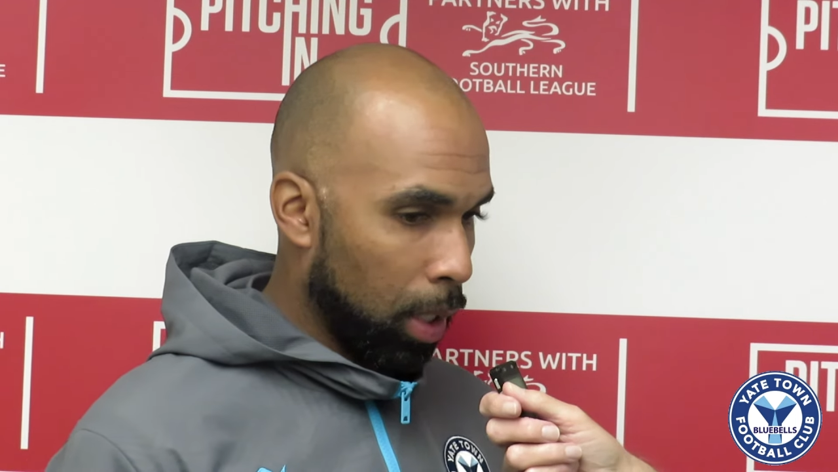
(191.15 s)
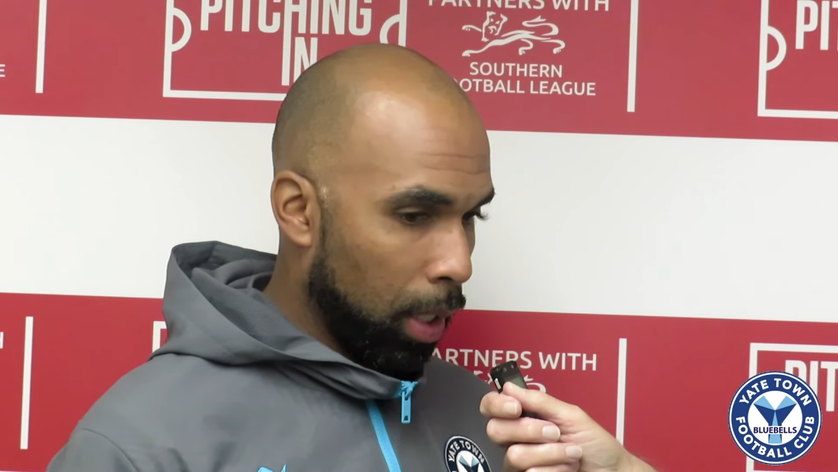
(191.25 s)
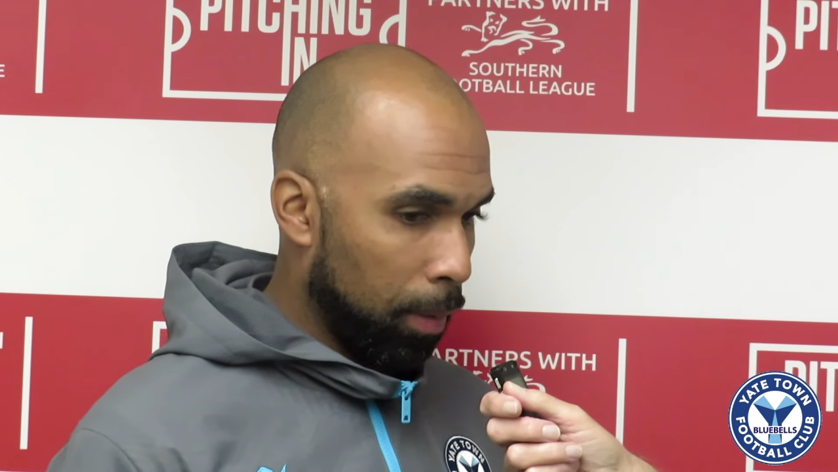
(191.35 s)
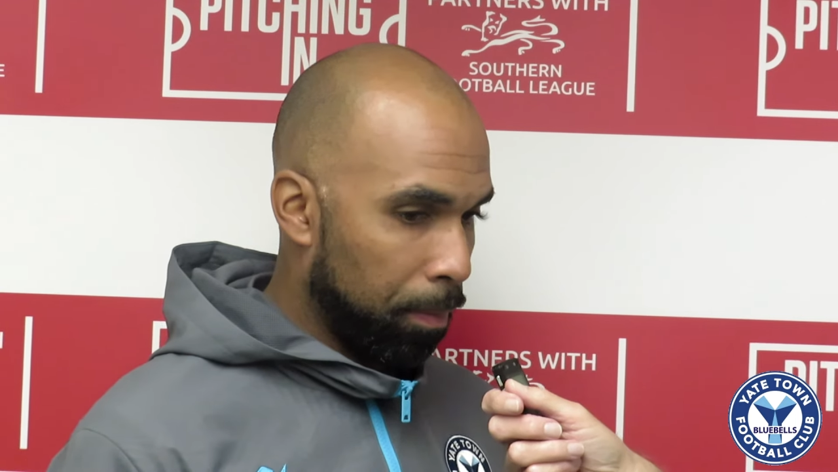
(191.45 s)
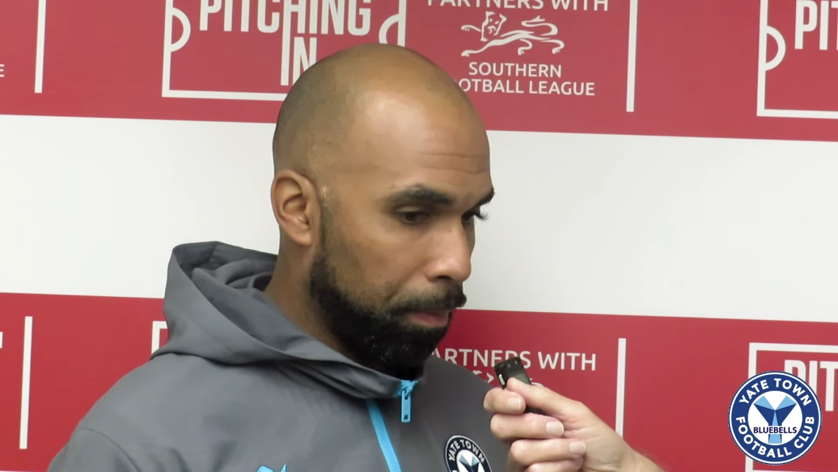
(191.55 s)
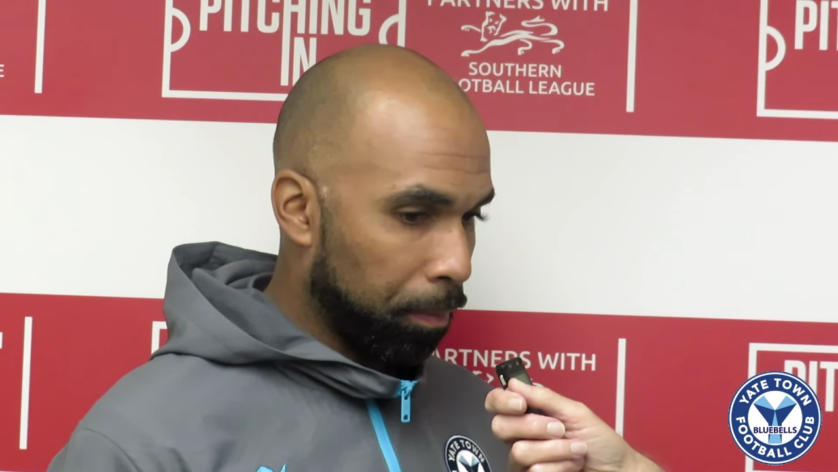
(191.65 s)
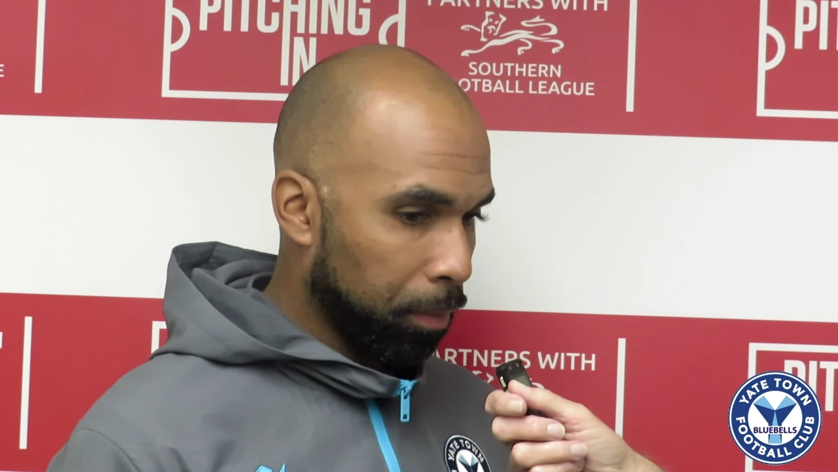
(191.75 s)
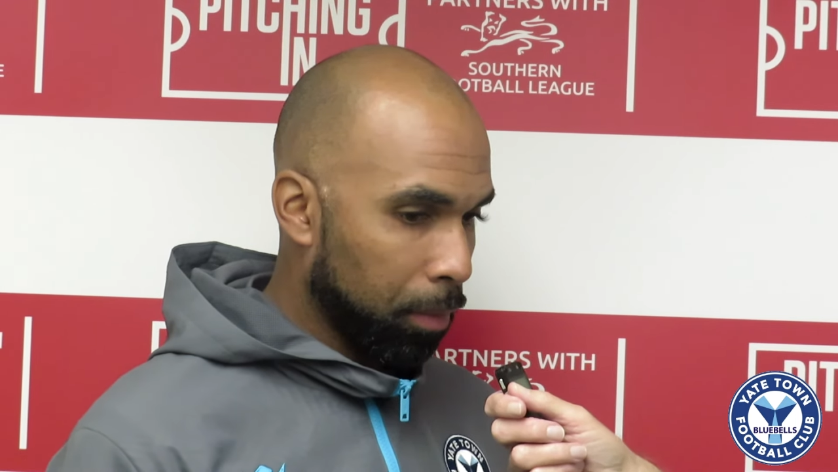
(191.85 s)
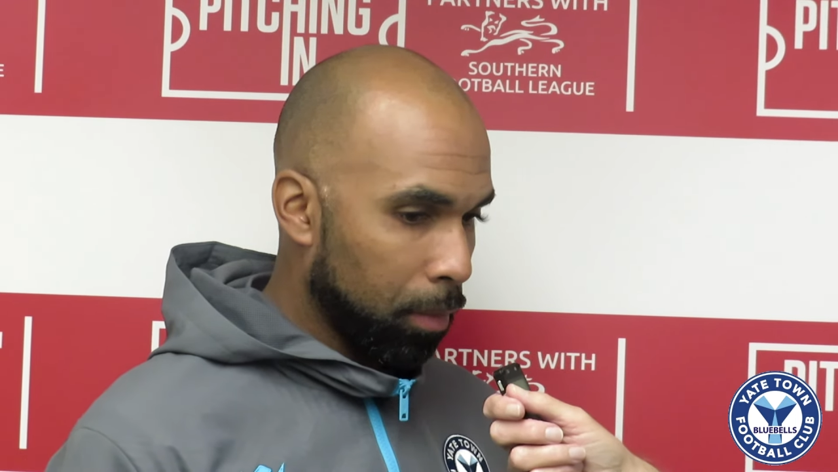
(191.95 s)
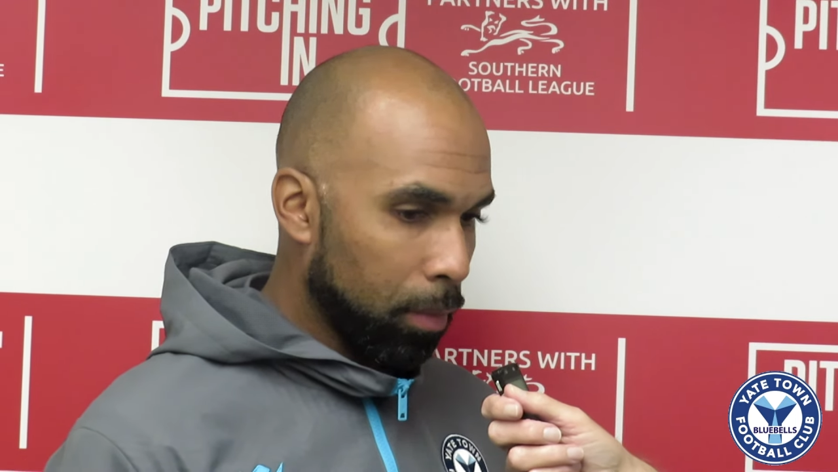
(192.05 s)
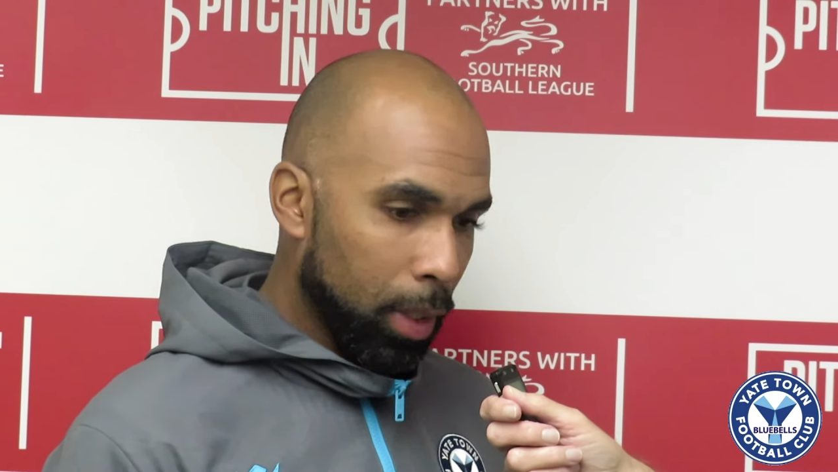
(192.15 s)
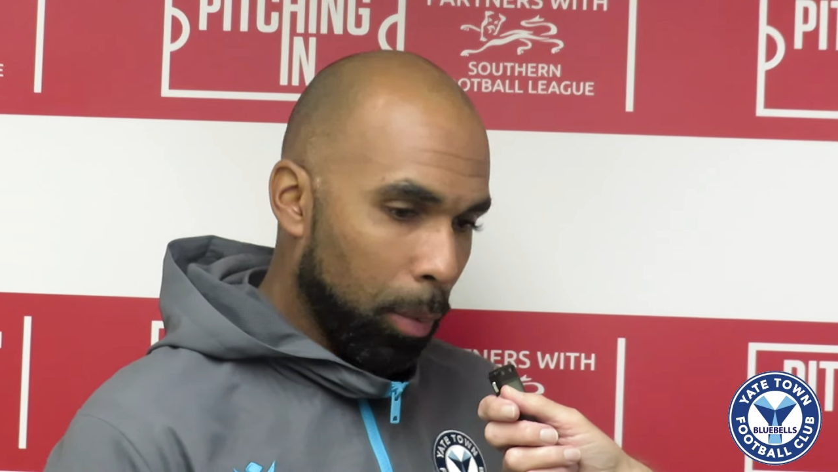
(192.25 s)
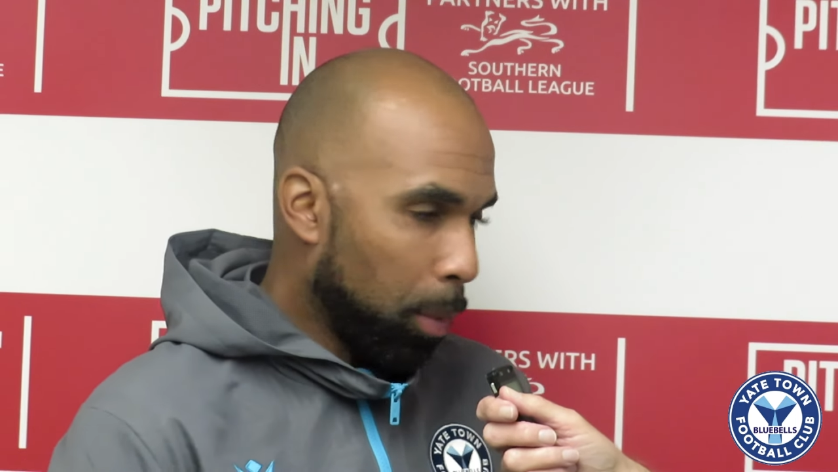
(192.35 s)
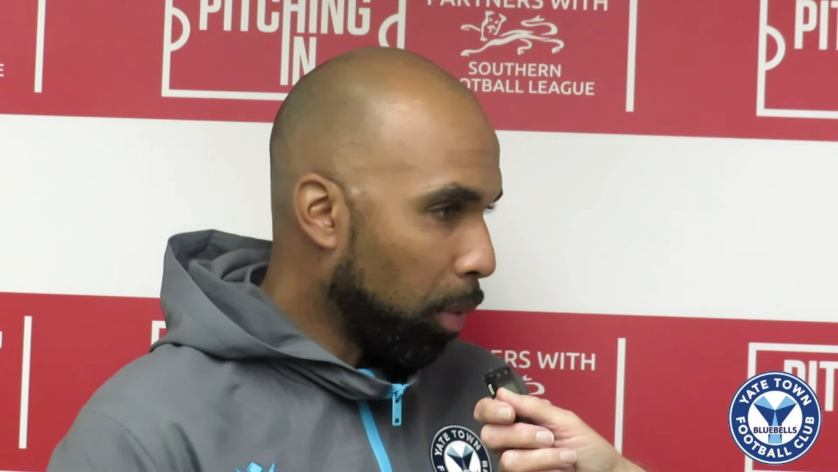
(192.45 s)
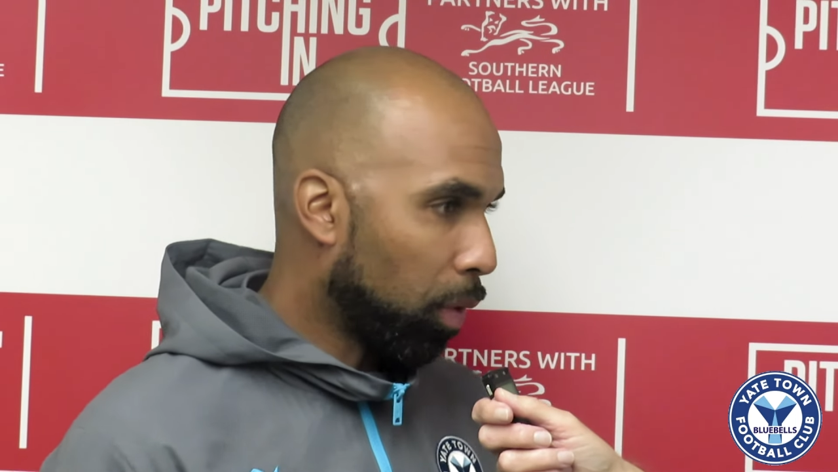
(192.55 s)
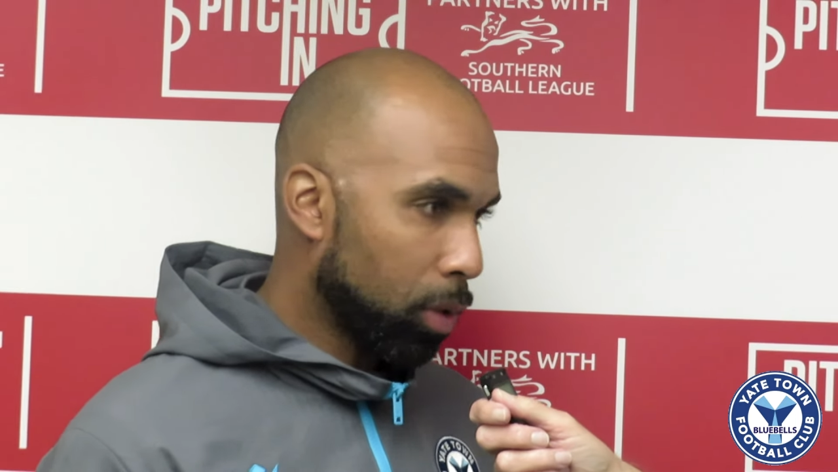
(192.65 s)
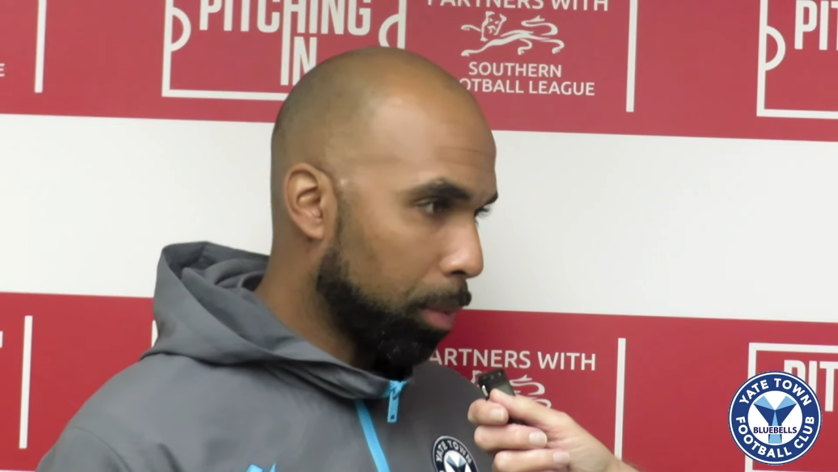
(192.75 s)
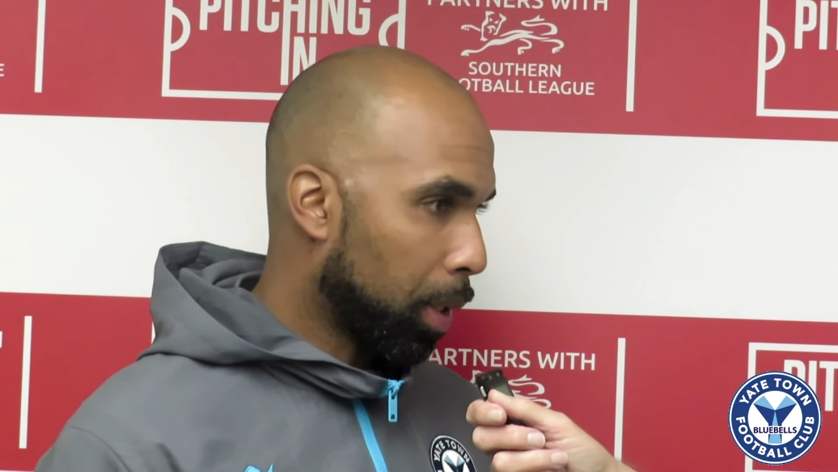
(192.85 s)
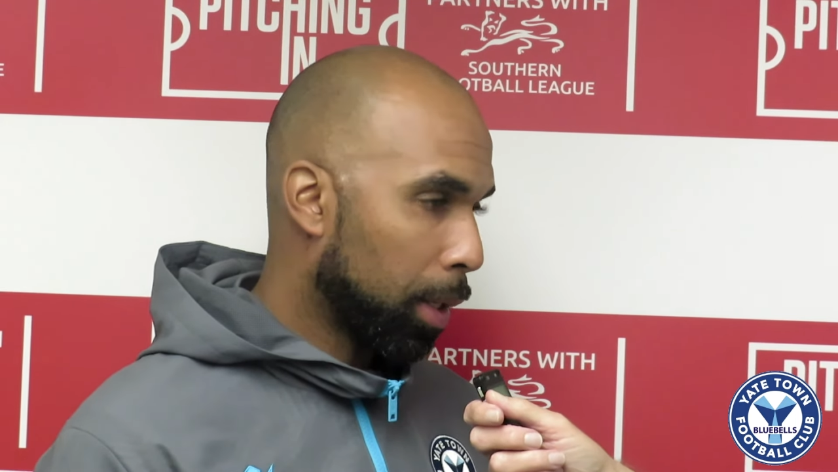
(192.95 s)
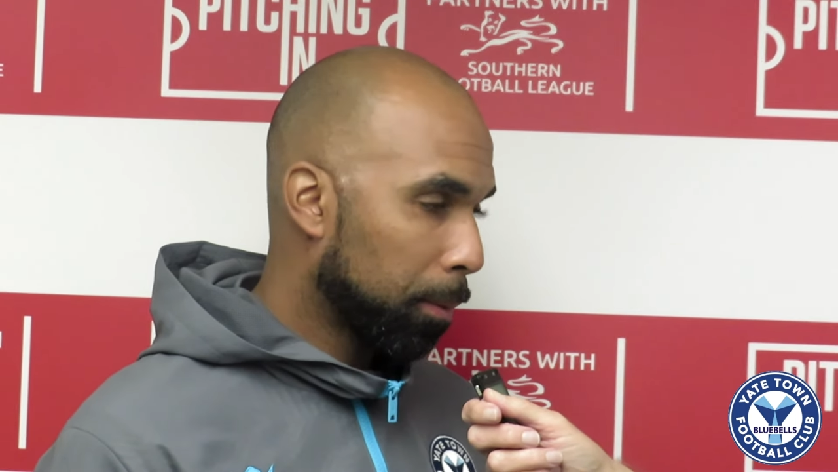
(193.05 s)
Um, we move on
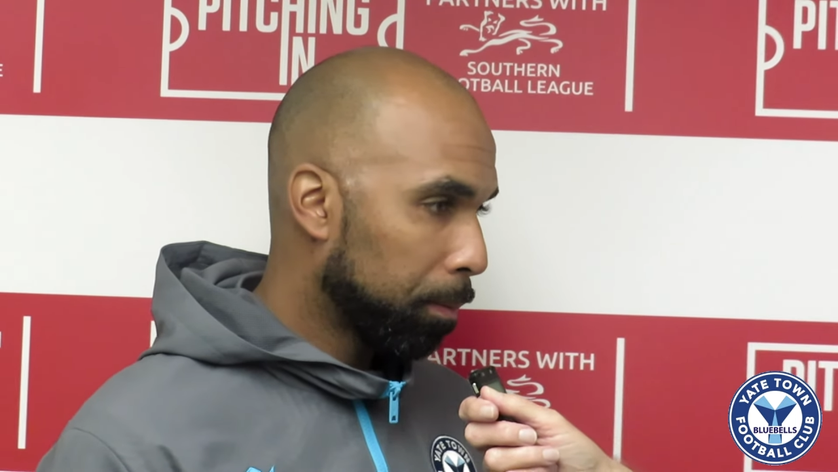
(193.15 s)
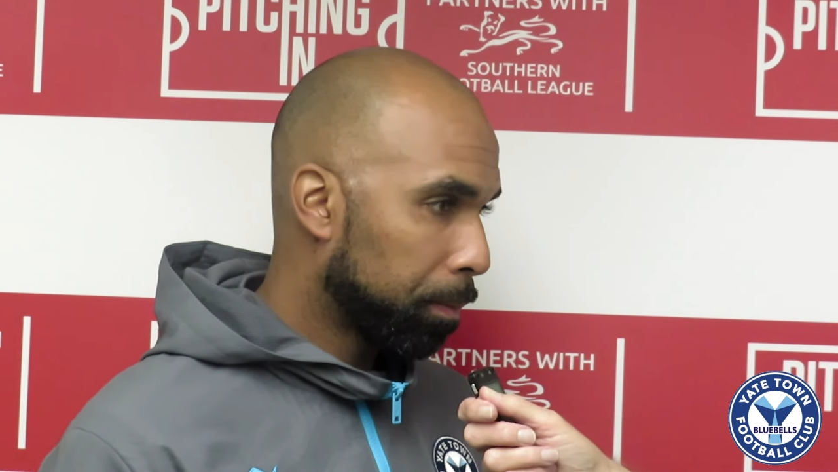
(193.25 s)
to Monday.